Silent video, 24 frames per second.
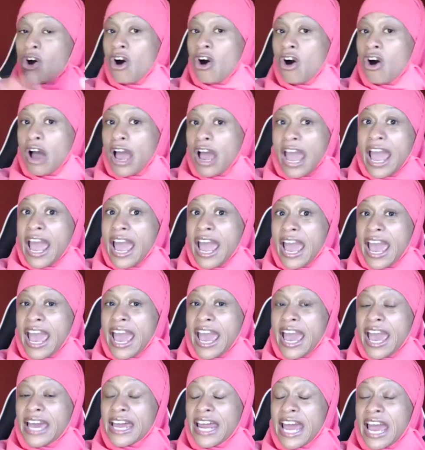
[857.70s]
all
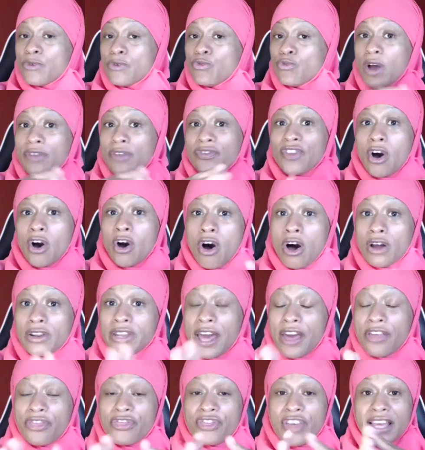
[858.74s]
and, and what all
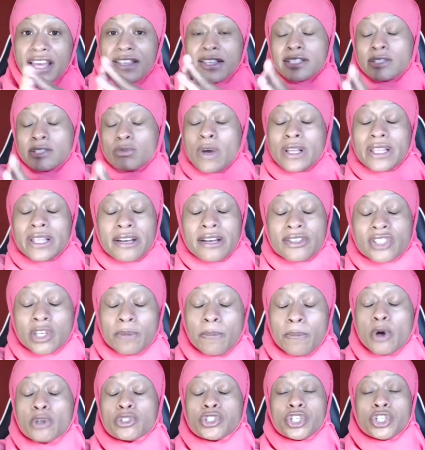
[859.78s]
they think is what they're
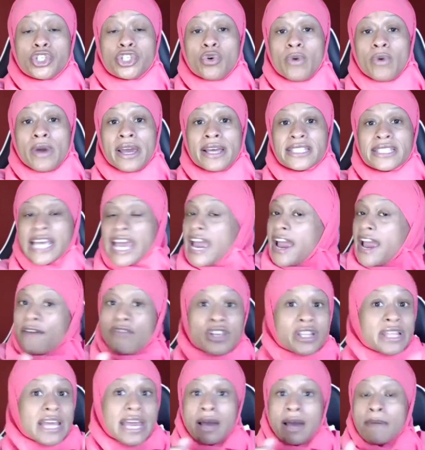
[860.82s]
supposed to do is
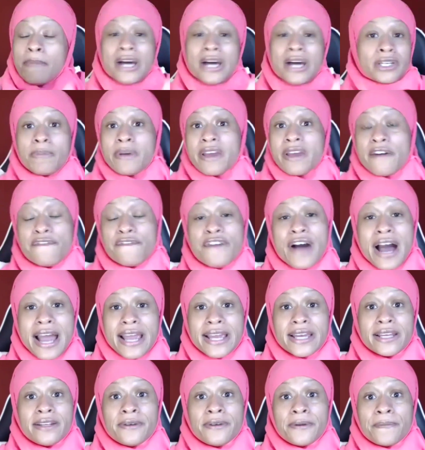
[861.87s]
everything about to be a
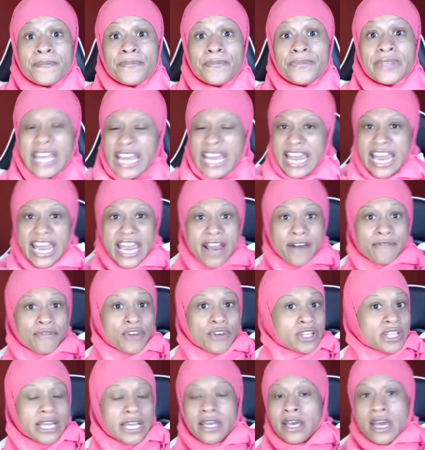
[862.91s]
fight
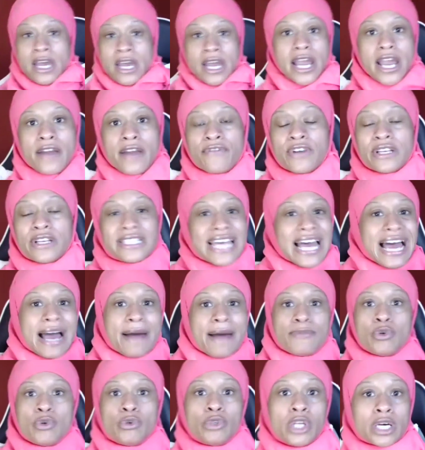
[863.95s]
everything every
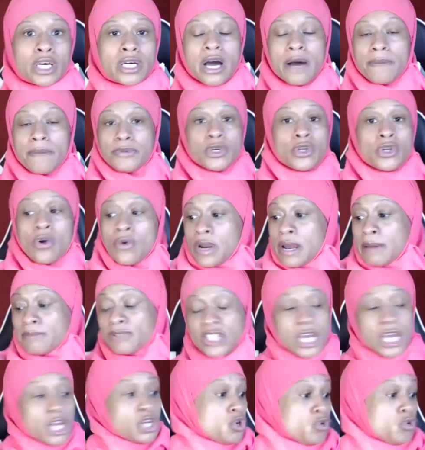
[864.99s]
time you look up you know what i'm
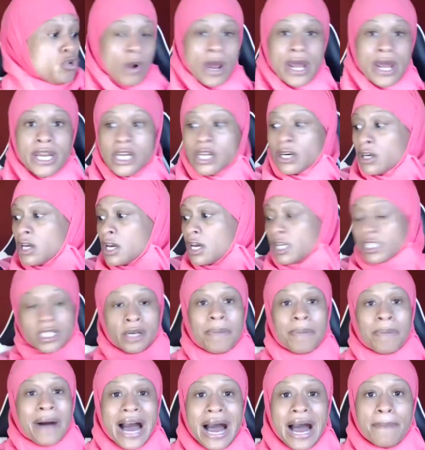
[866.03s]
saying you ready to
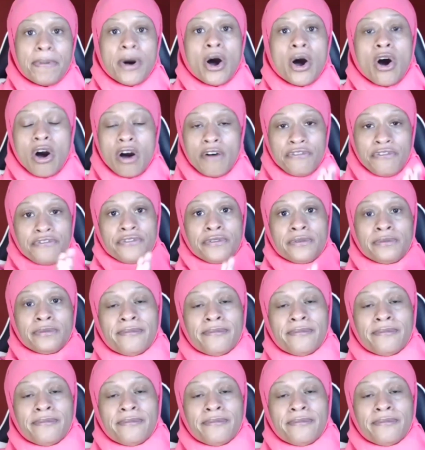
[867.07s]
to pop off